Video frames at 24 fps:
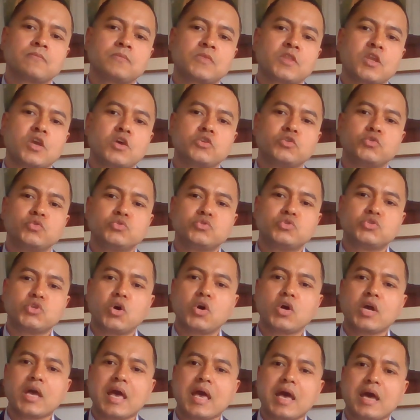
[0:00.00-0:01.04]
You
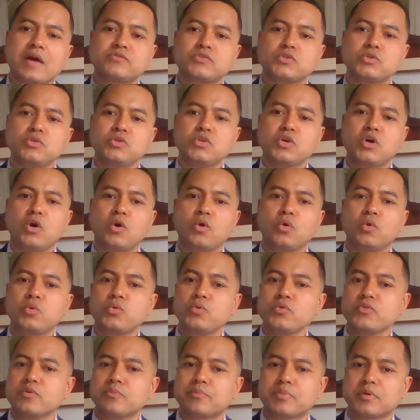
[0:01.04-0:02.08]
don't have to know who
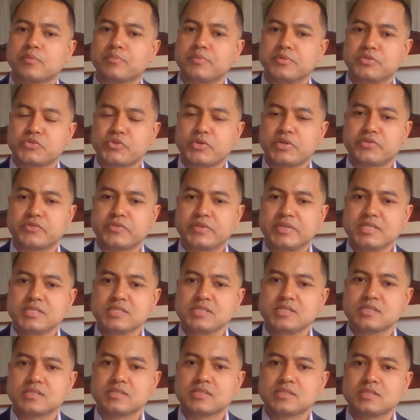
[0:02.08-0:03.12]
the perpetrator
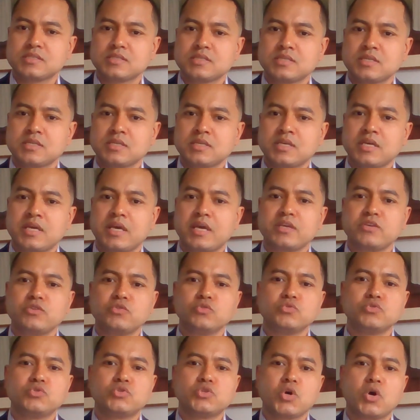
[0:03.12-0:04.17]
is, and you
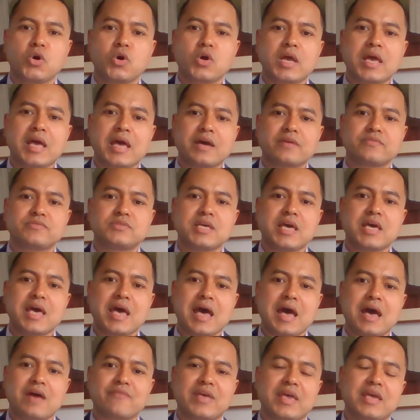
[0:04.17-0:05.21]
don't have to
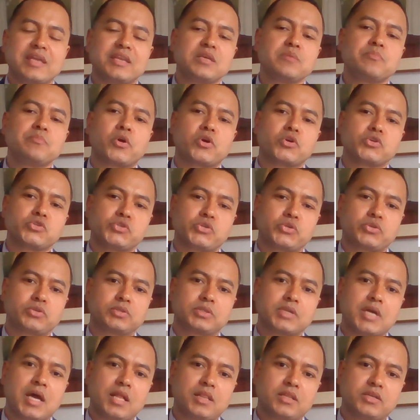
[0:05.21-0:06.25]
have any personal
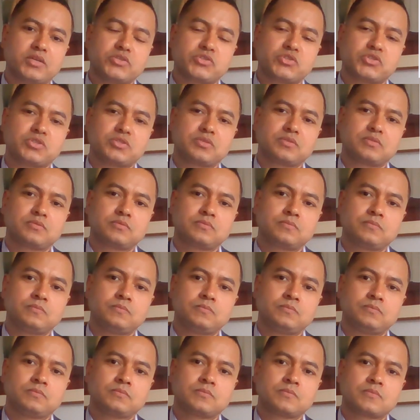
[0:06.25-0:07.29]
knowledge.
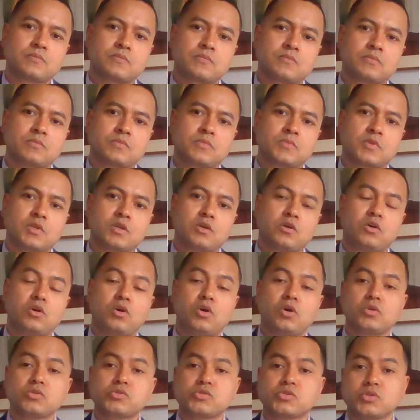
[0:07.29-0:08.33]

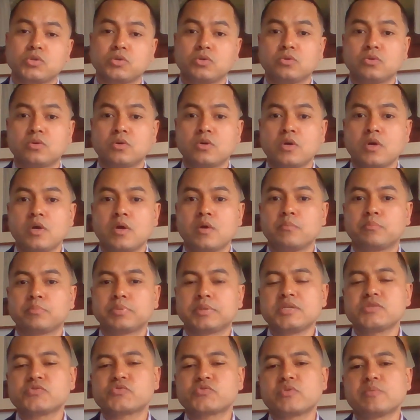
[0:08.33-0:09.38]
Also,
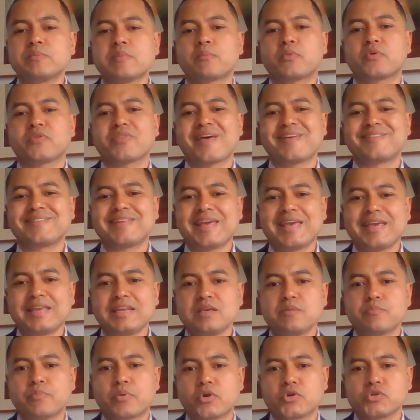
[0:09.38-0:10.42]
please remember that any
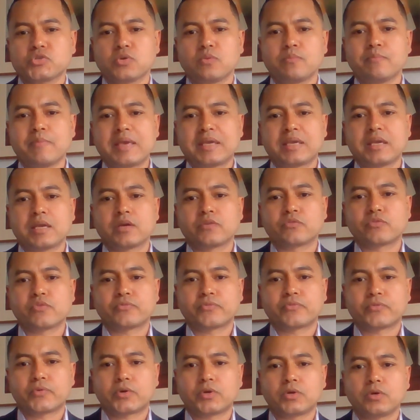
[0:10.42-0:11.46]
person making a
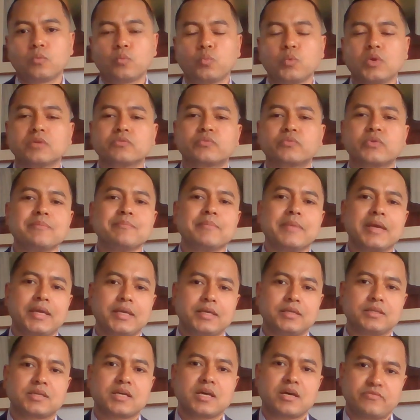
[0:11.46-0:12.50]
referral will
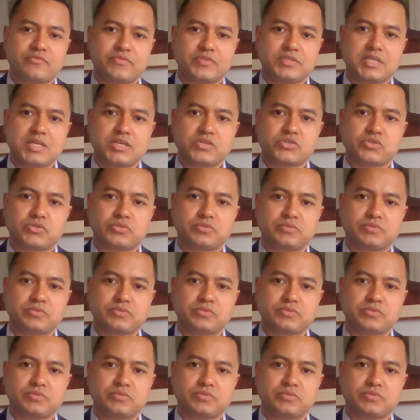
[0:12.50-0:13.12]
remain confidential.